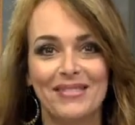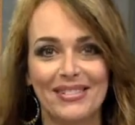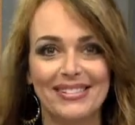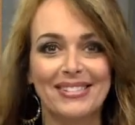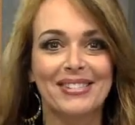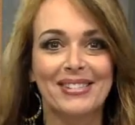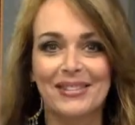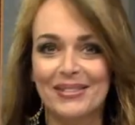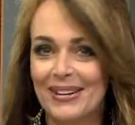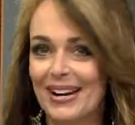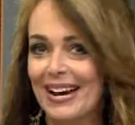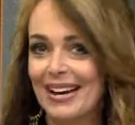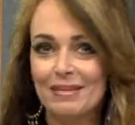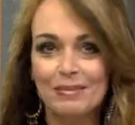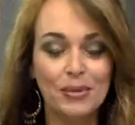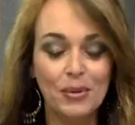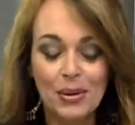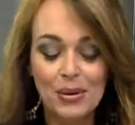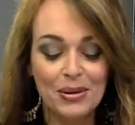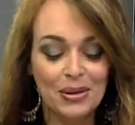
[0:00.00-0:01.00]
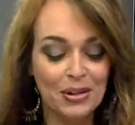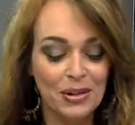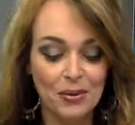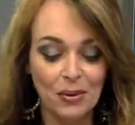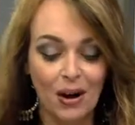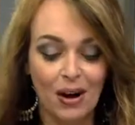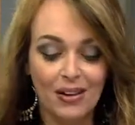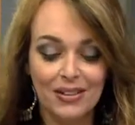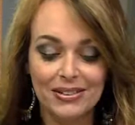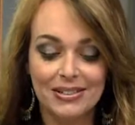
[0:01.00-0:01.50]
And so I'm quoting you
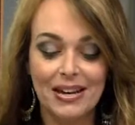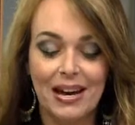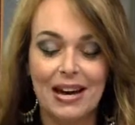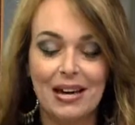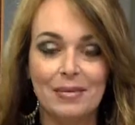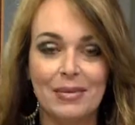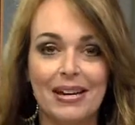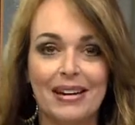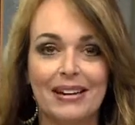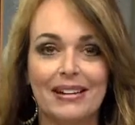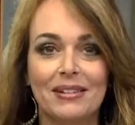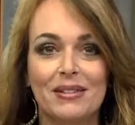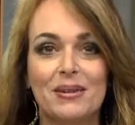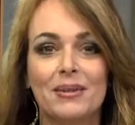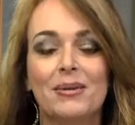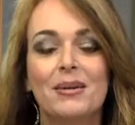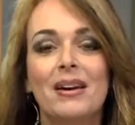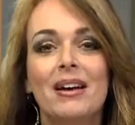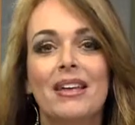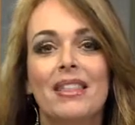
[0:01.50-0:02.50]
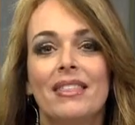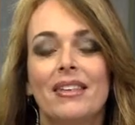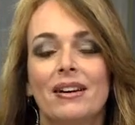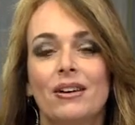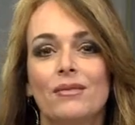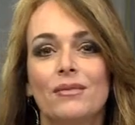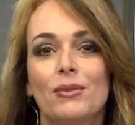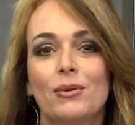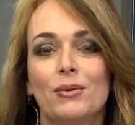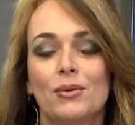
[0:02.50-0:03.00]
all the time, and I know that
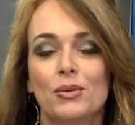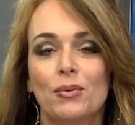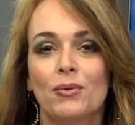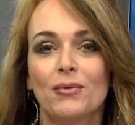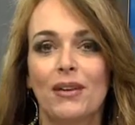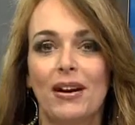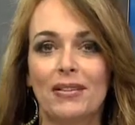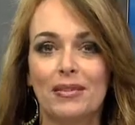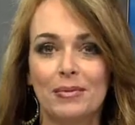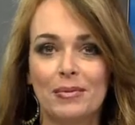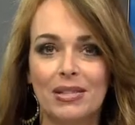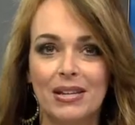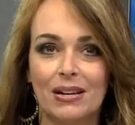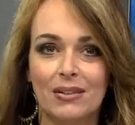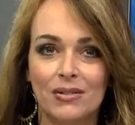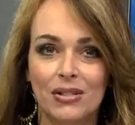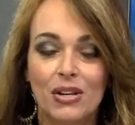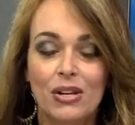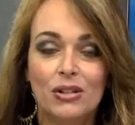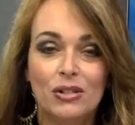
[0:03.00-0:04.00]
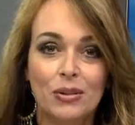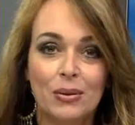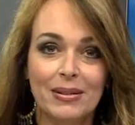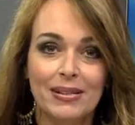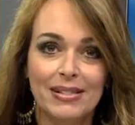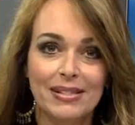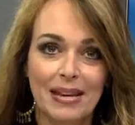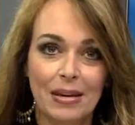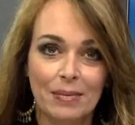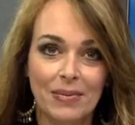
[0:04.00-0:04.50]
our viewers will find themselves doing
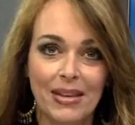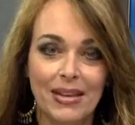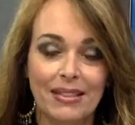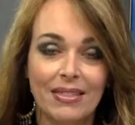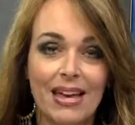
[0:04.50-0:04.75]
the same thing.